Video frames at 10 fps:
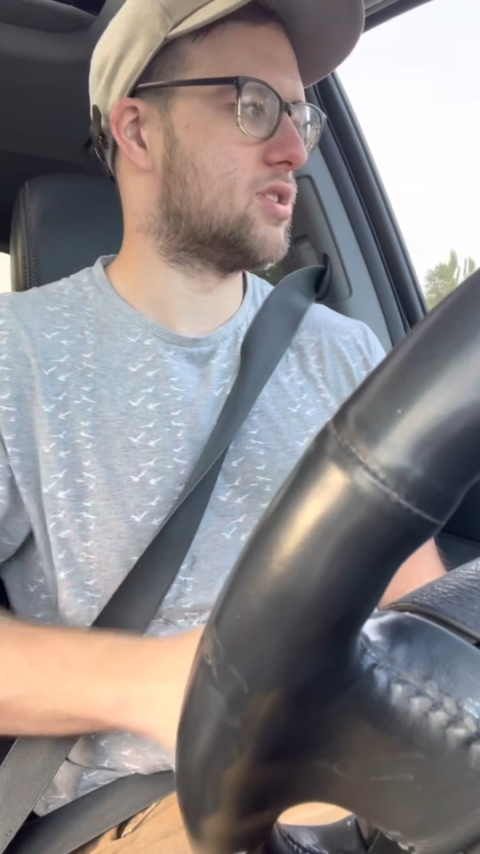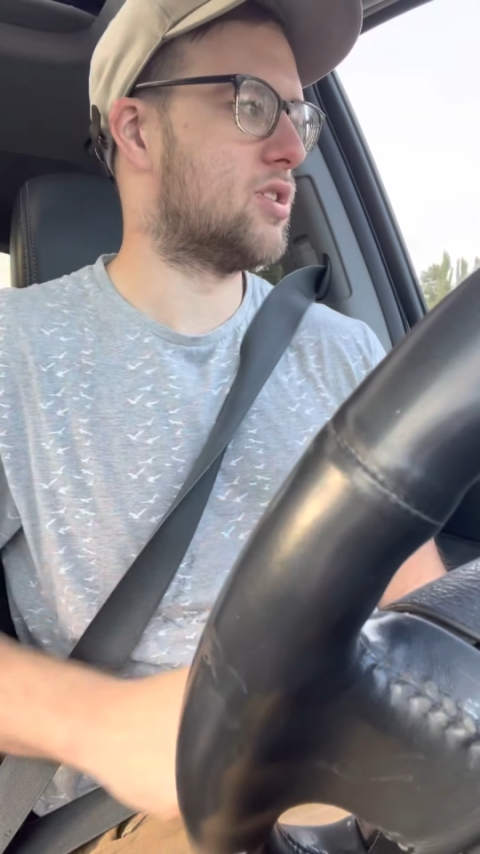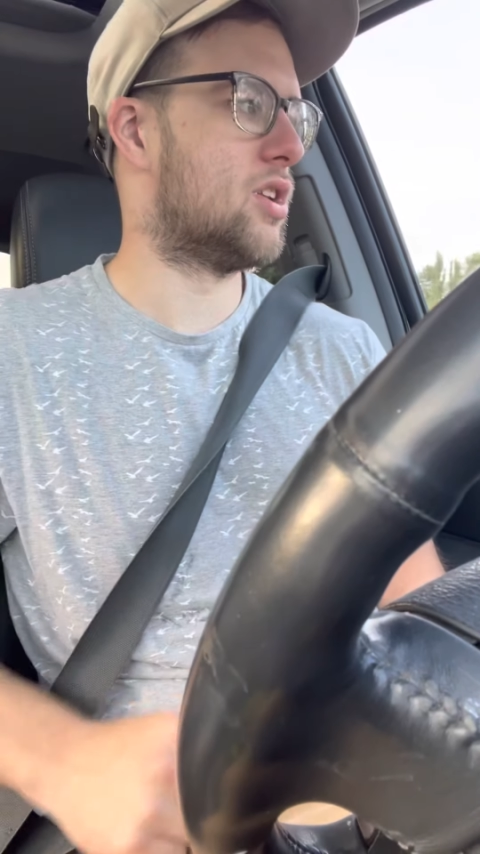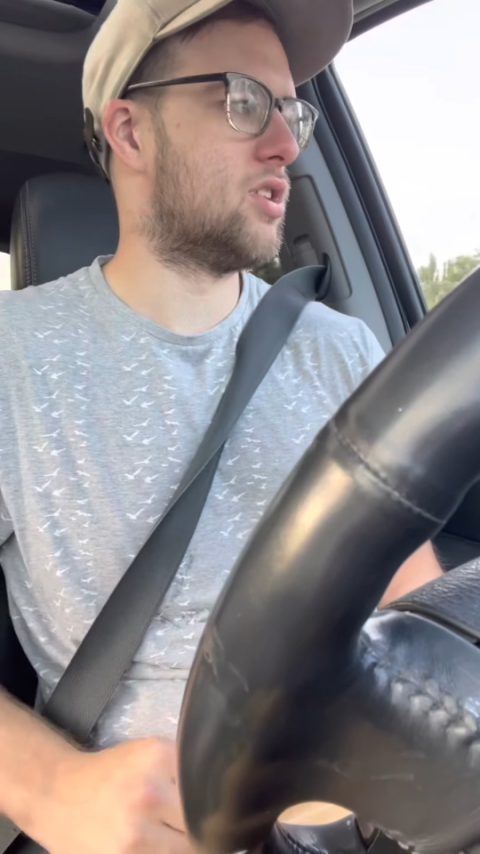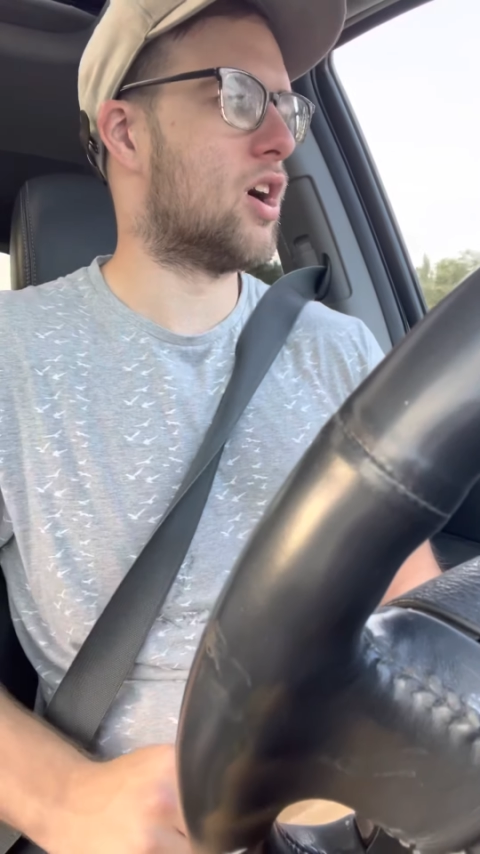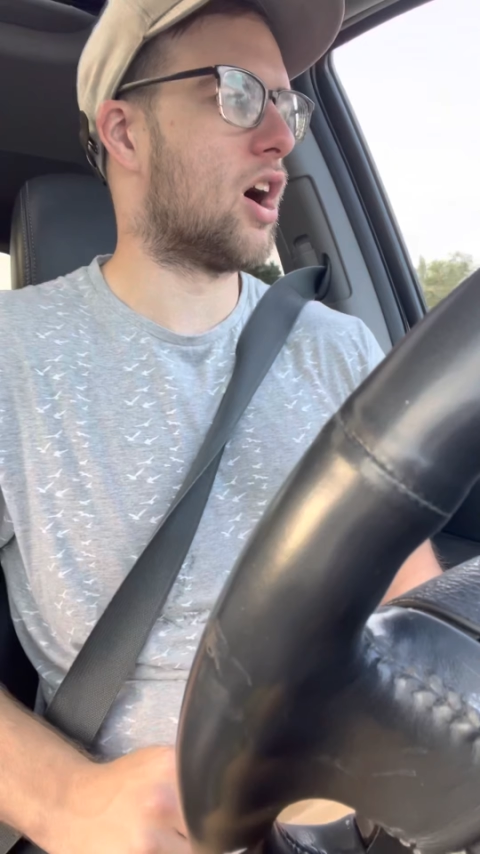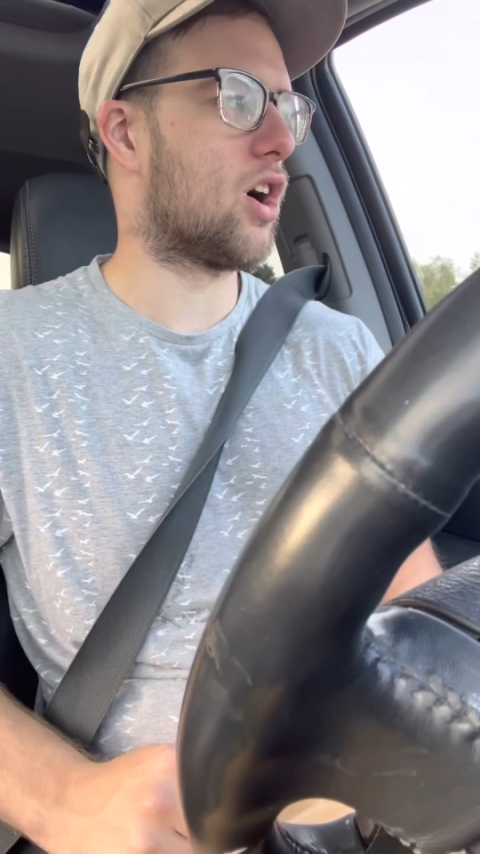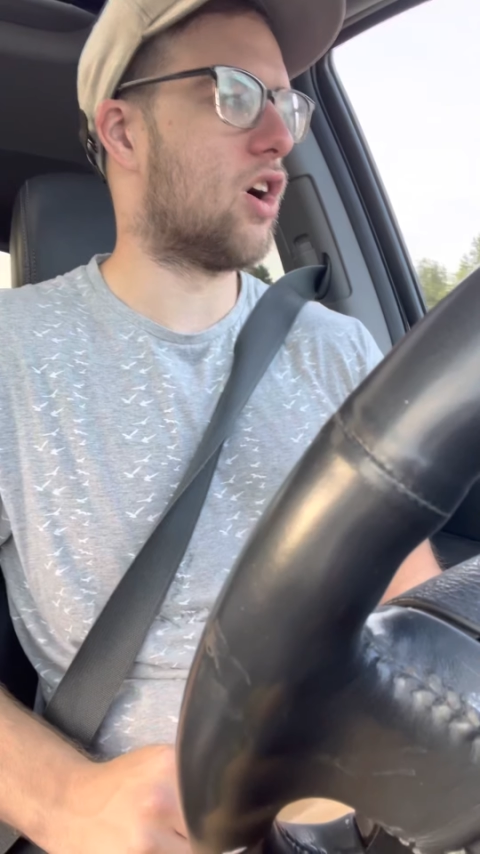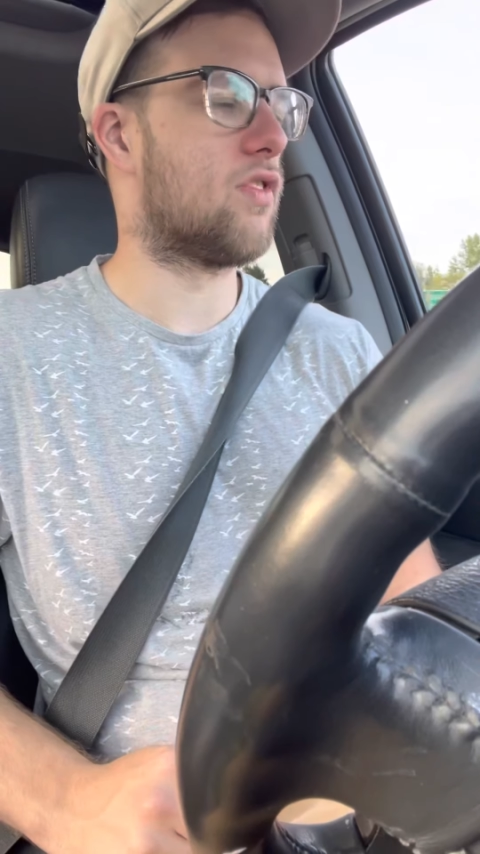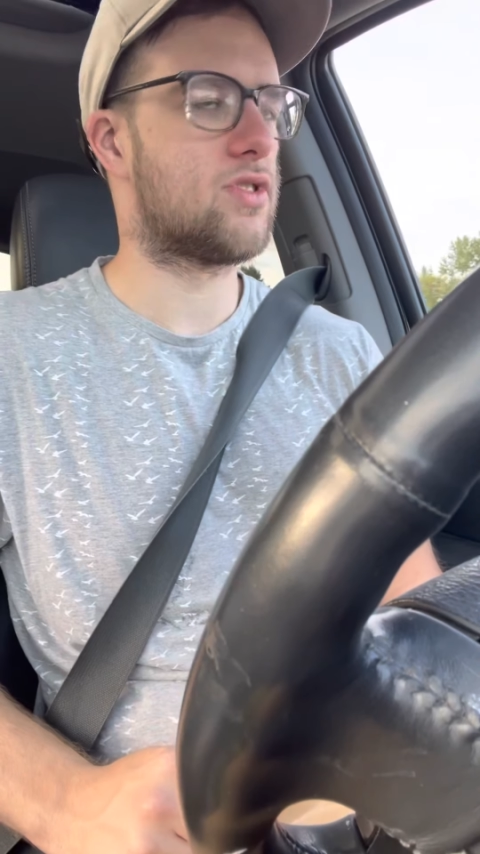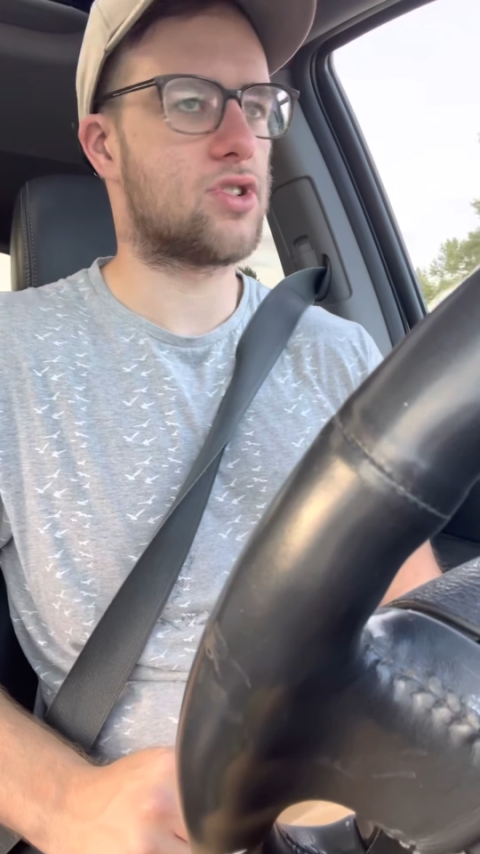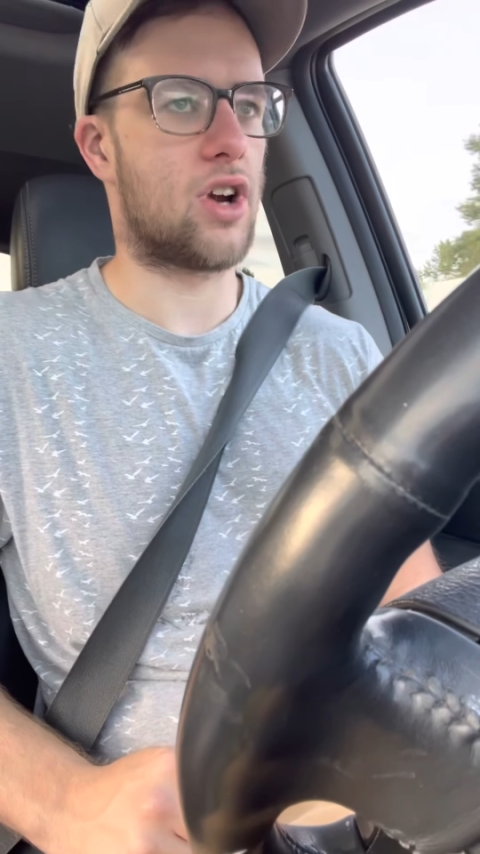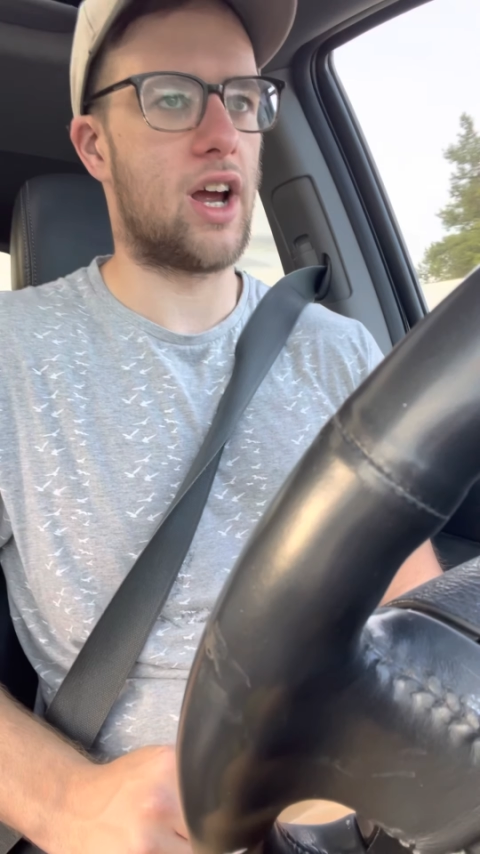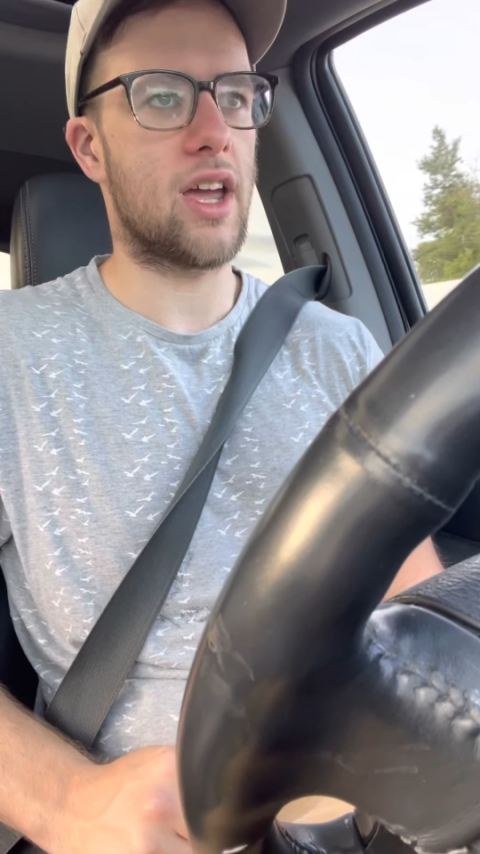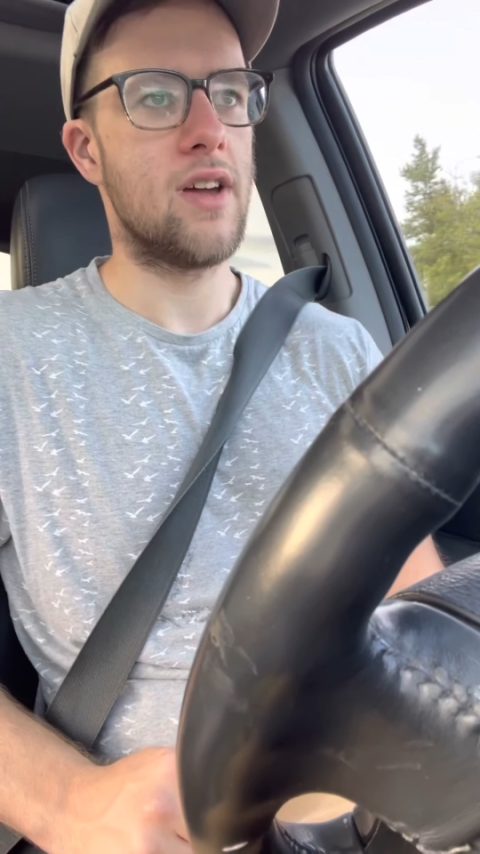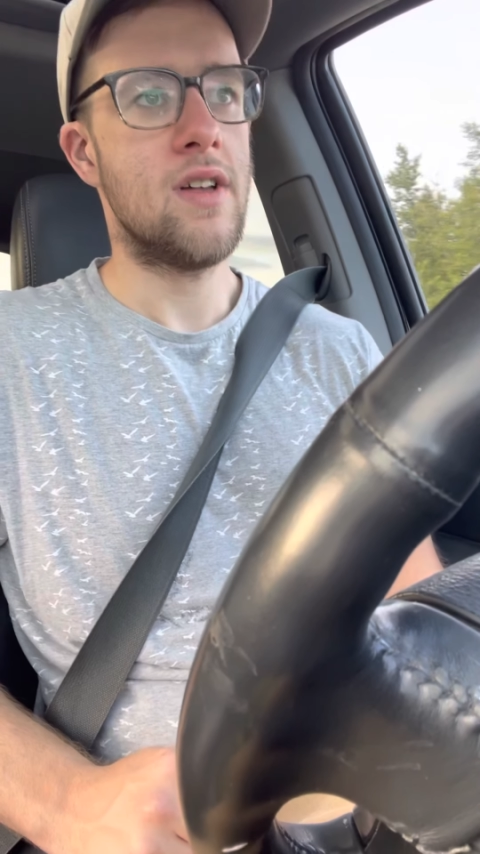you knock off track.